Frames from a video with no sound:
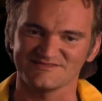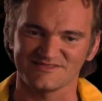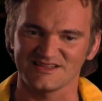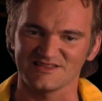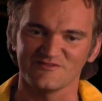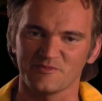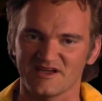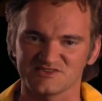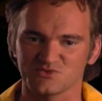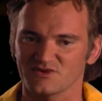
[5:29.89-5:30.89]
I, I love about
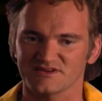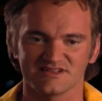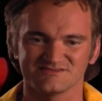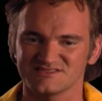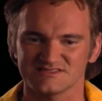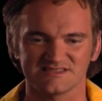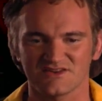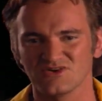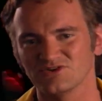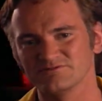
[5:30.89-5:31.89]
his work, and just that
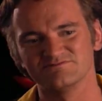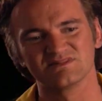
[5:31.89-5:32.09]
whole